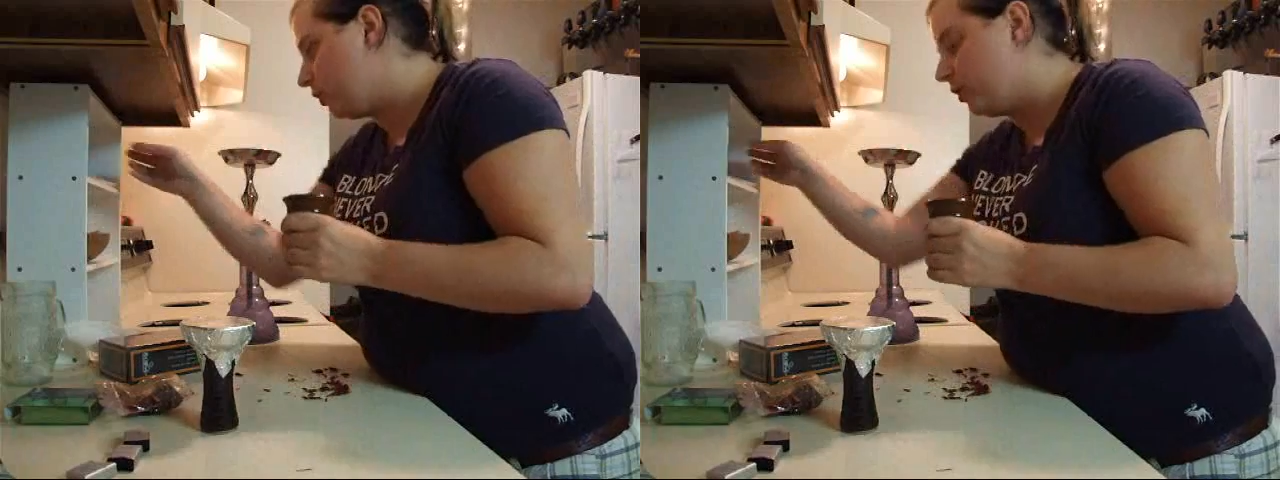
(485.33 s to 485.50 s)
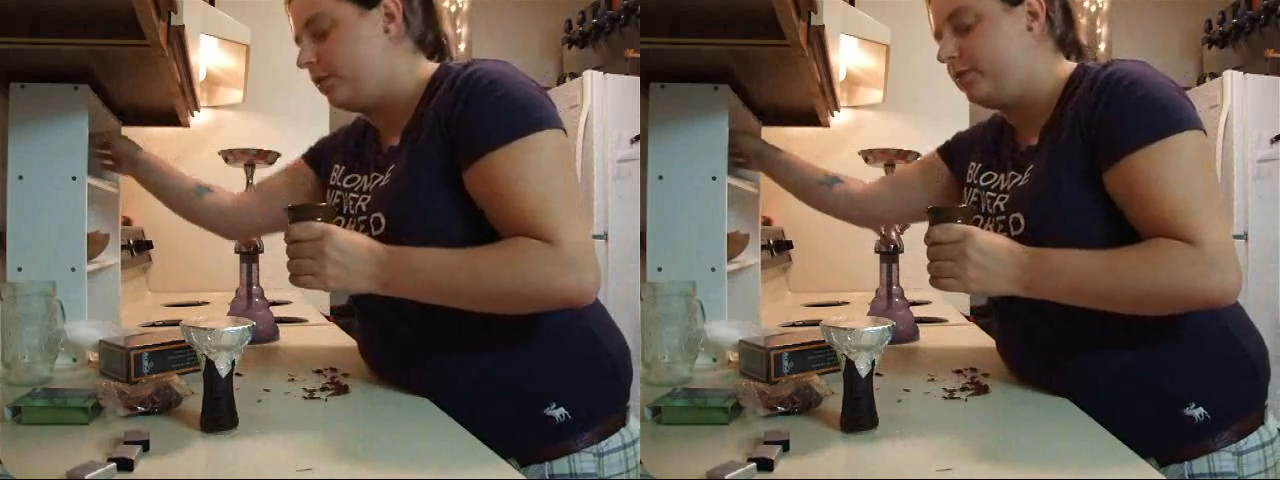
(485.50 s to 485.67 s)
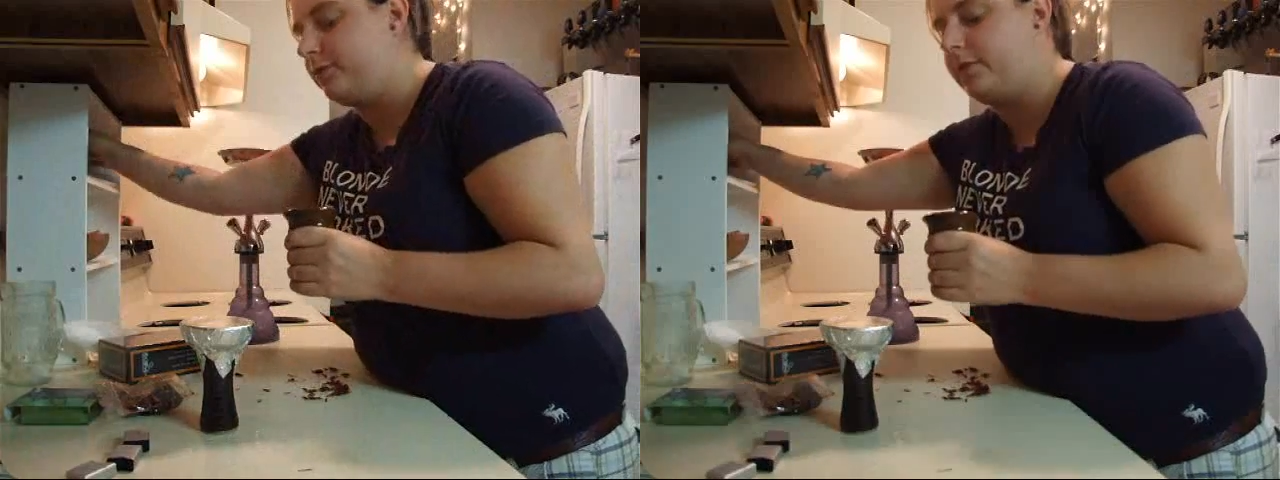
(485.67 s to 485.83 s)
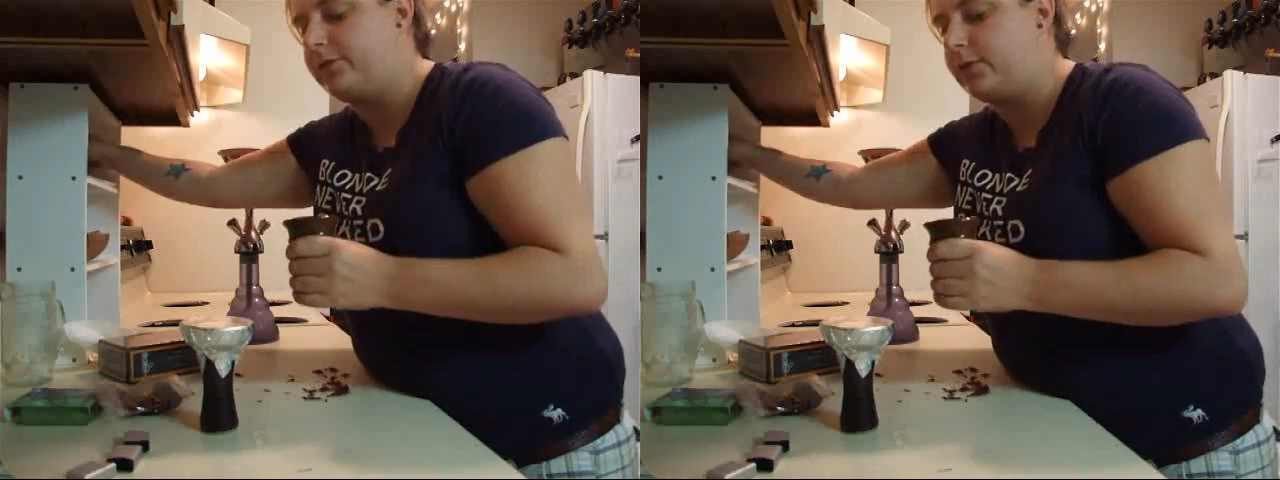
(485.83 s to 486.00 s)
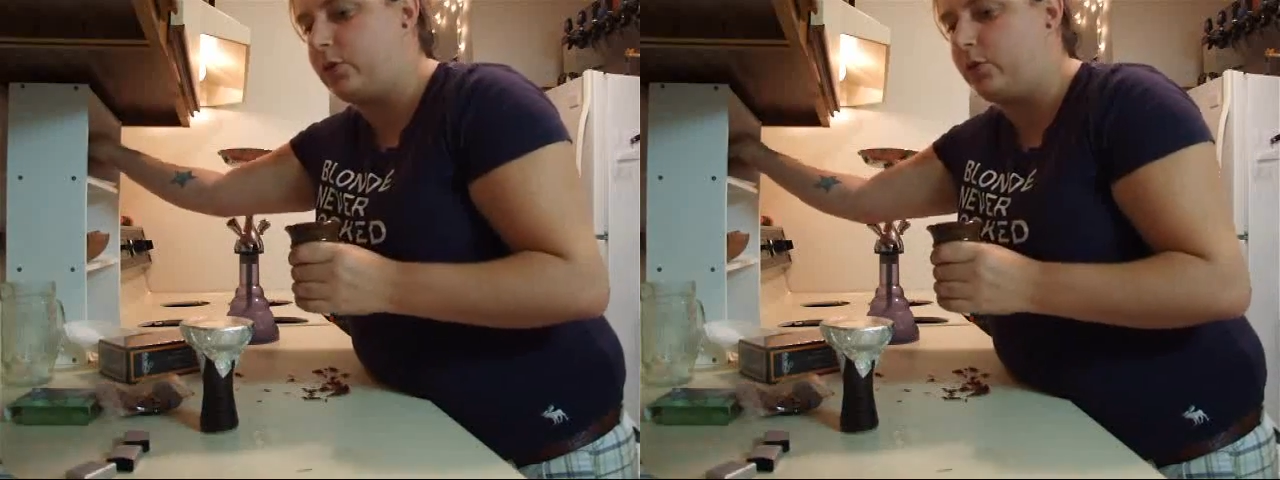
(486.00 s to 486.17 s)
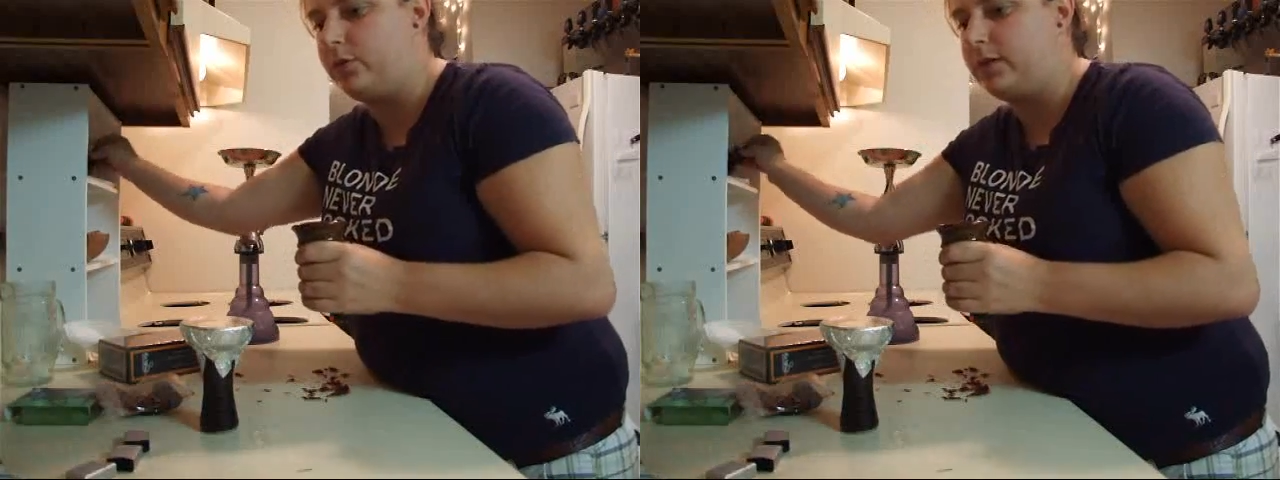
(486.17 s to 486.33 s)
or of a
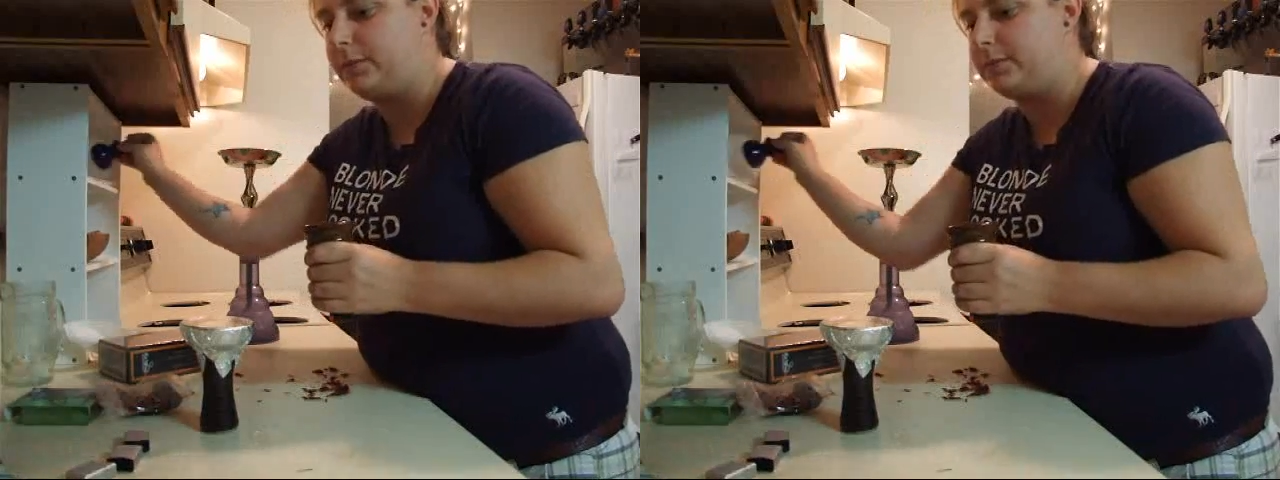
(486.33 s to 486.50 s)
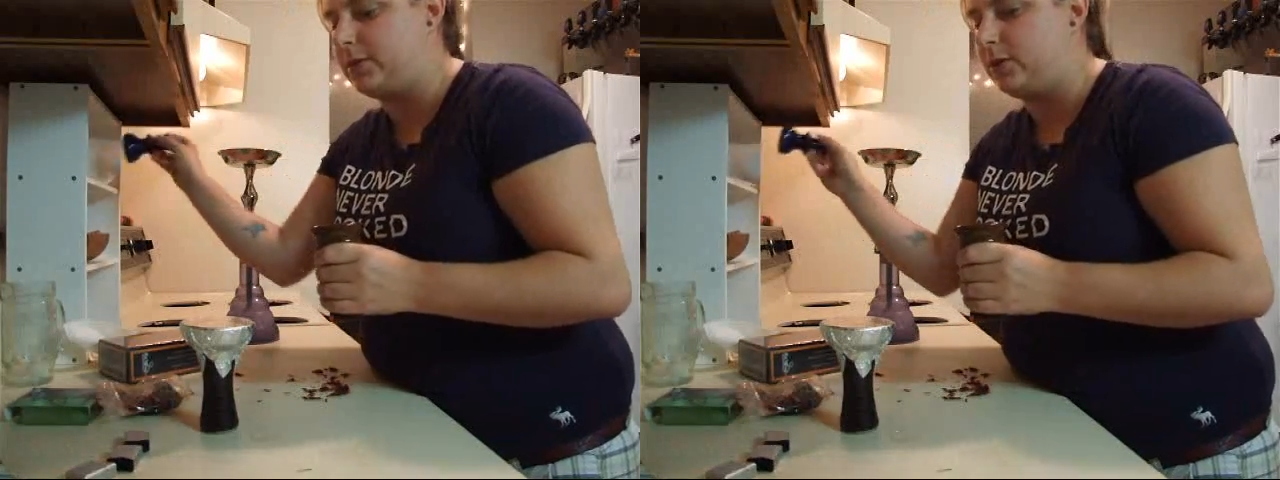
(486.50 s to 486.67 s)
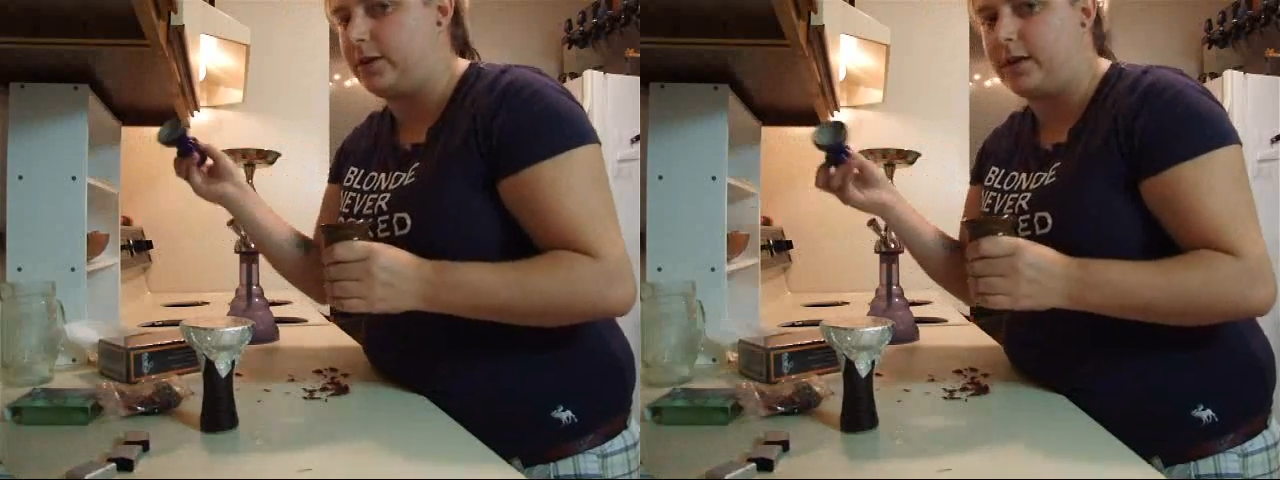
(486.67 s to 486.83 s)
coal. I'm sorry,